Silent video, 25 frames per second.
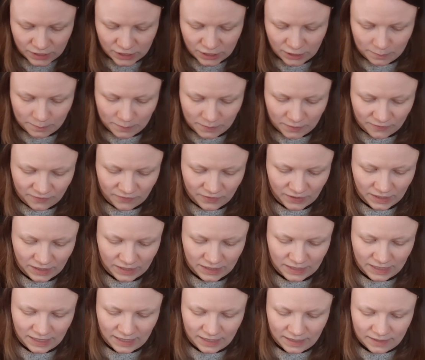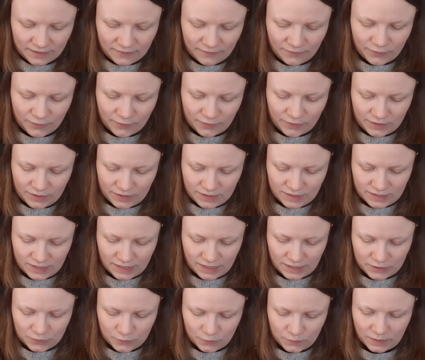some of their yarn for this
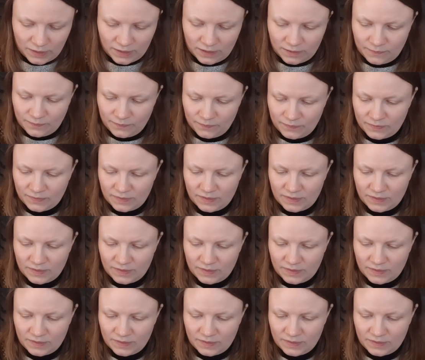as well.